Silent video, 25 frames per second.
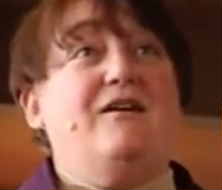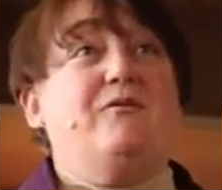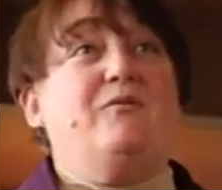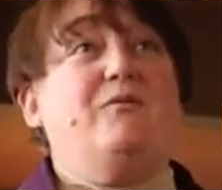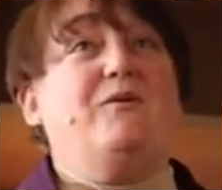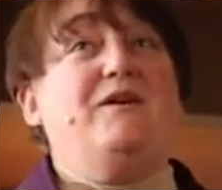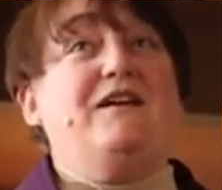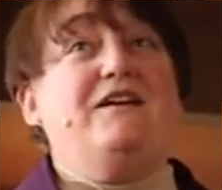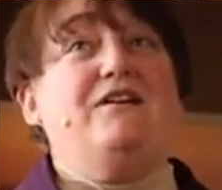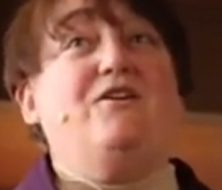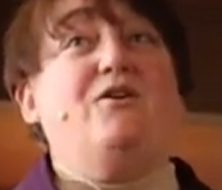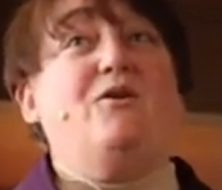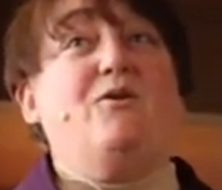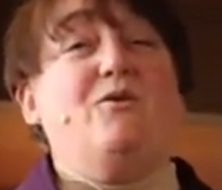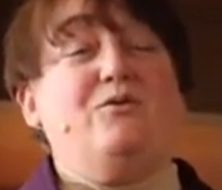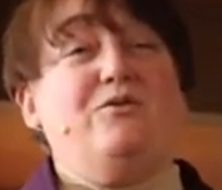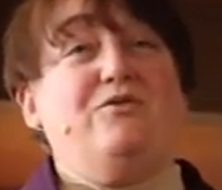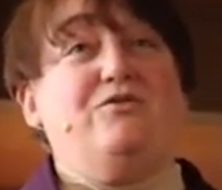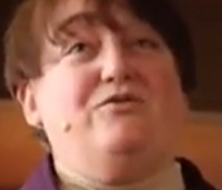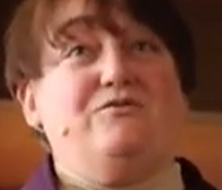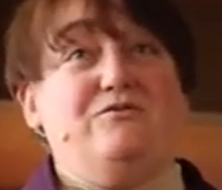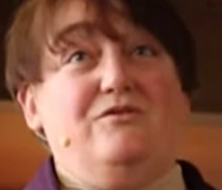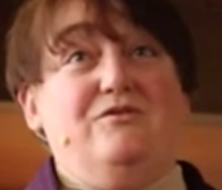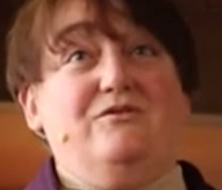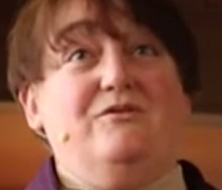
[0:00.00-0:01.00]
we go
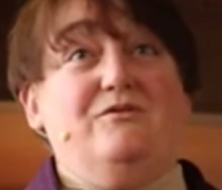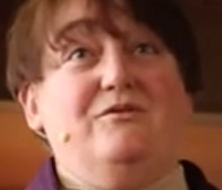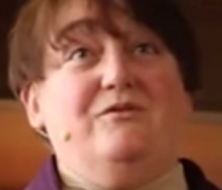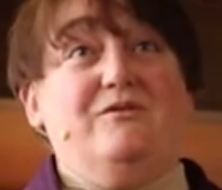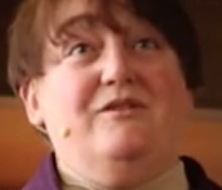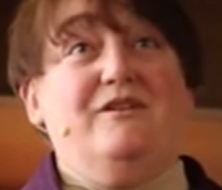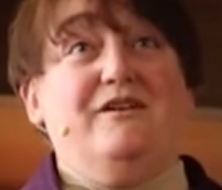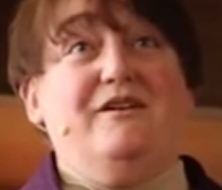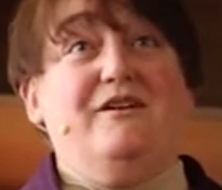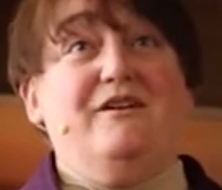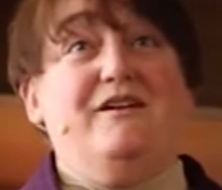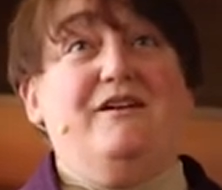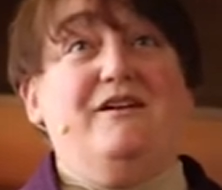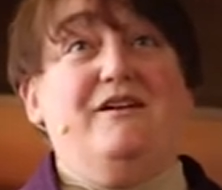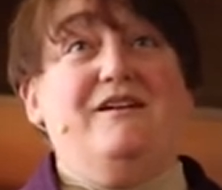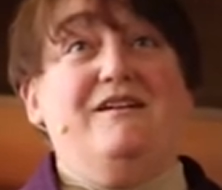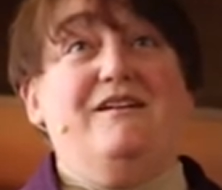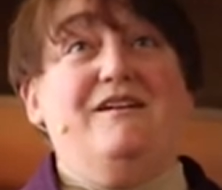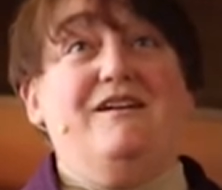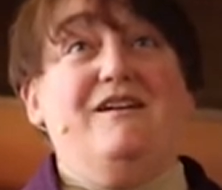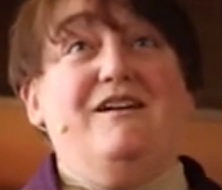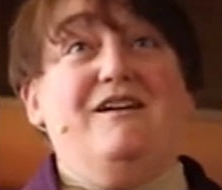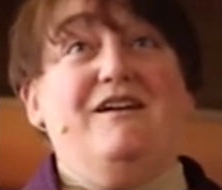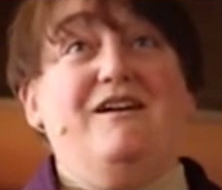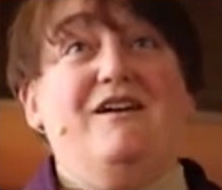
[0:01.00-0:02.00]
through
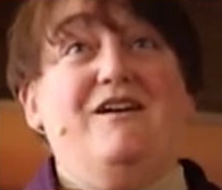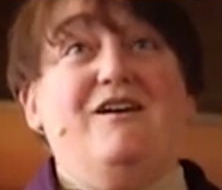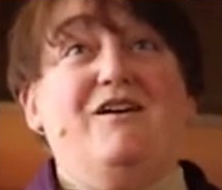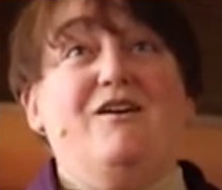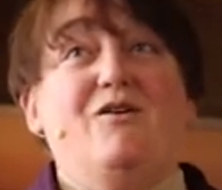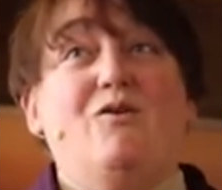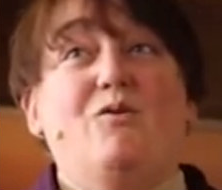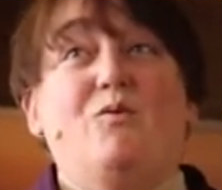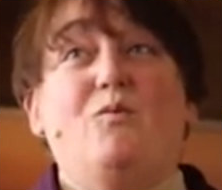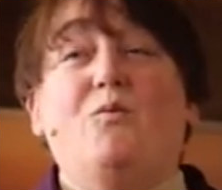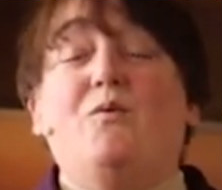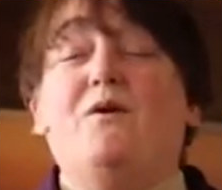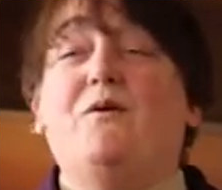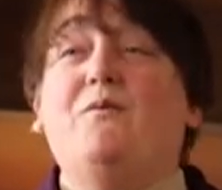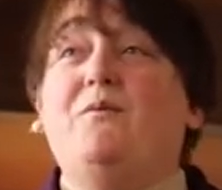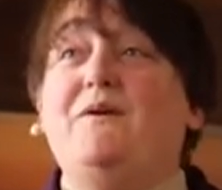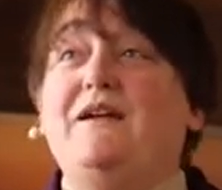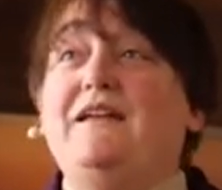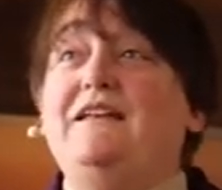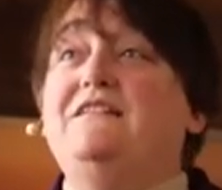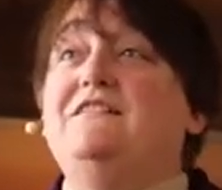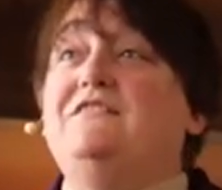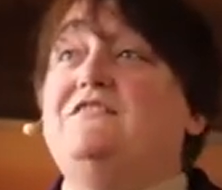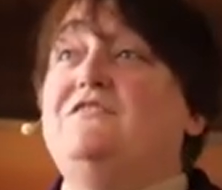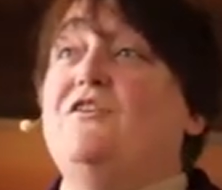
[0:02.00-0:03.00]
where
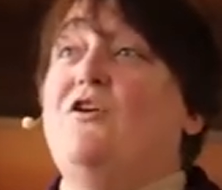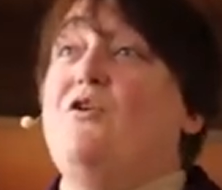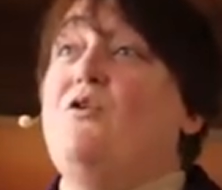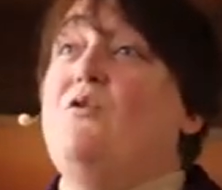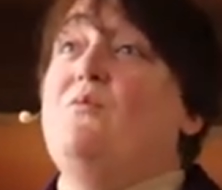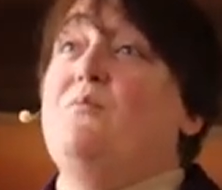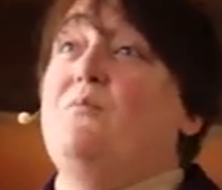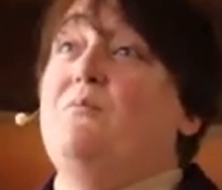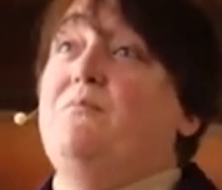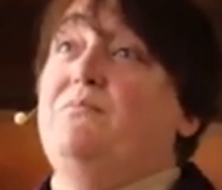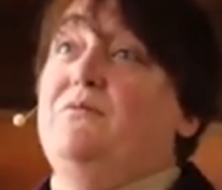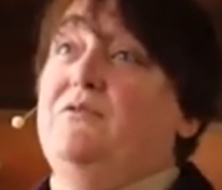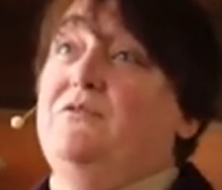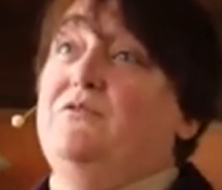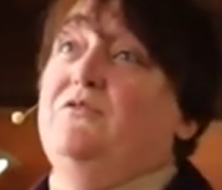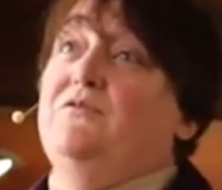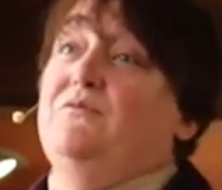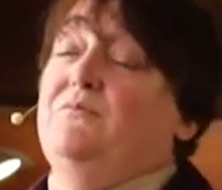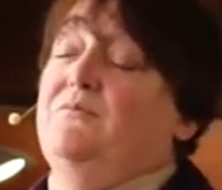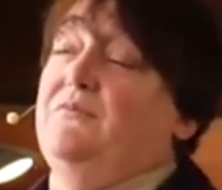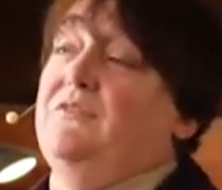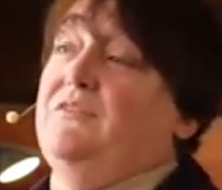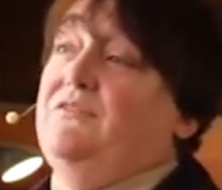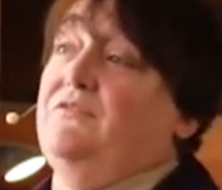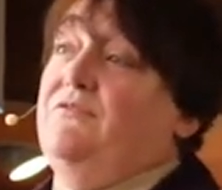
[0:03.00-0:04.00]
we don't
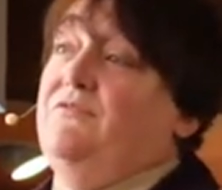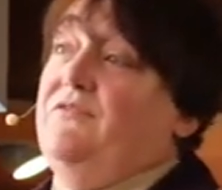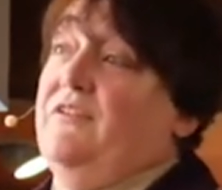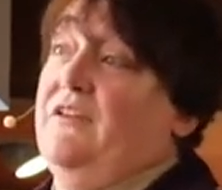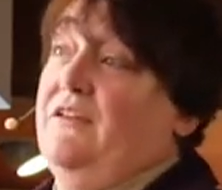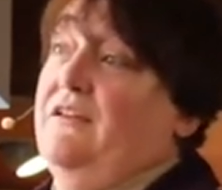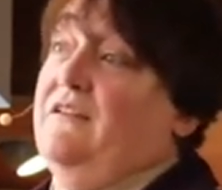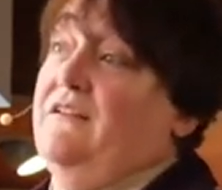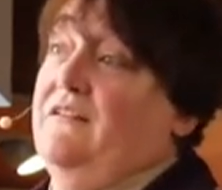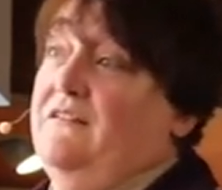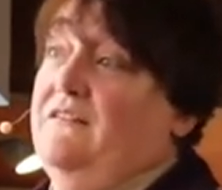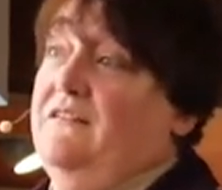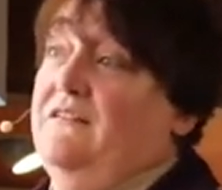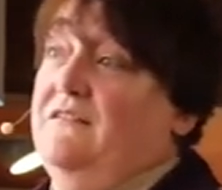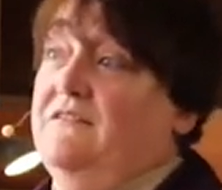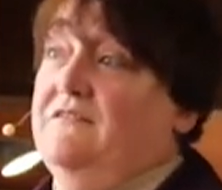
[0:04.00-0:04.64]
bloom with figs.